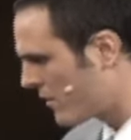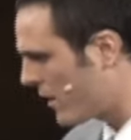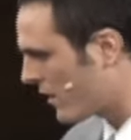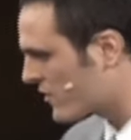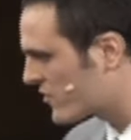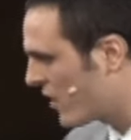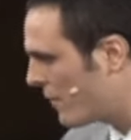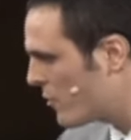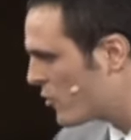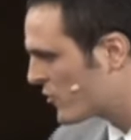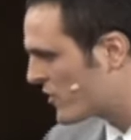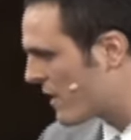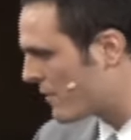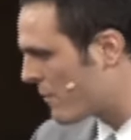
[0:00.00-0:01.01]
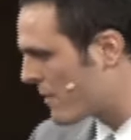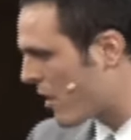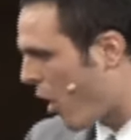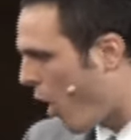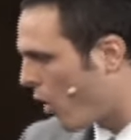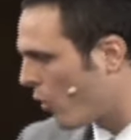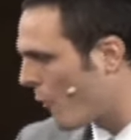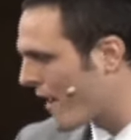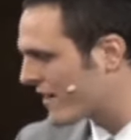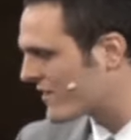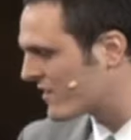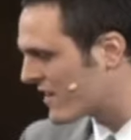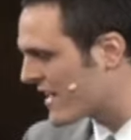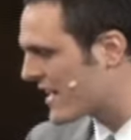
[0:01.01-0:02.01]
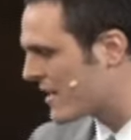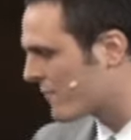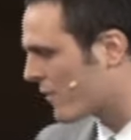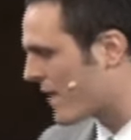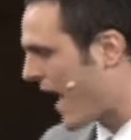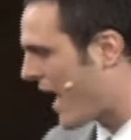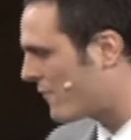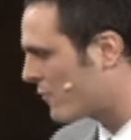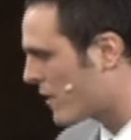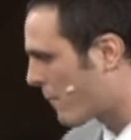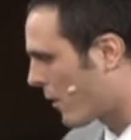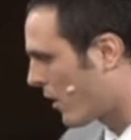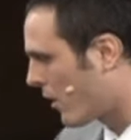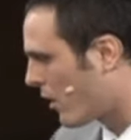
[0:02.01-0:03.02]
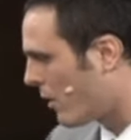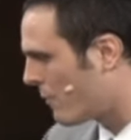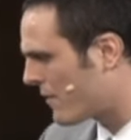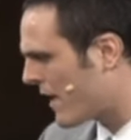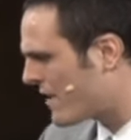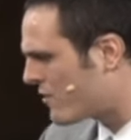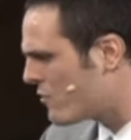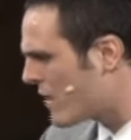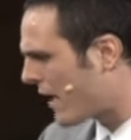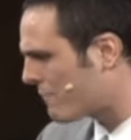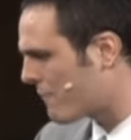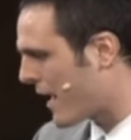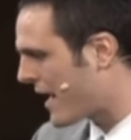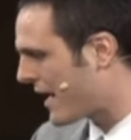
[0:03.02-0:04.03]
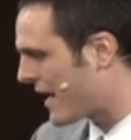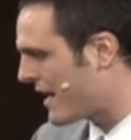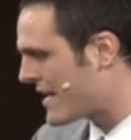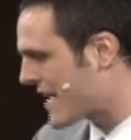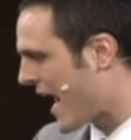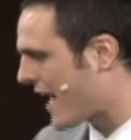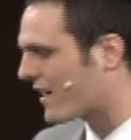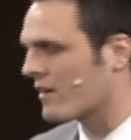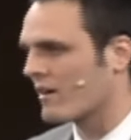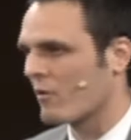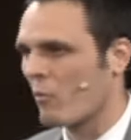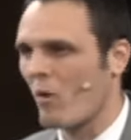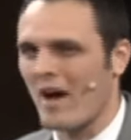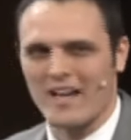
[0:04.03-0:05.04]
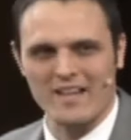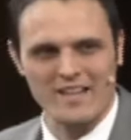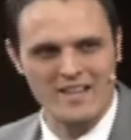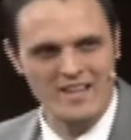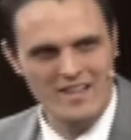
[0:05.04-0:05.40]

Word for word: There are some who seem to be always seeking for the heavenly pearl, but they do not make an entire what?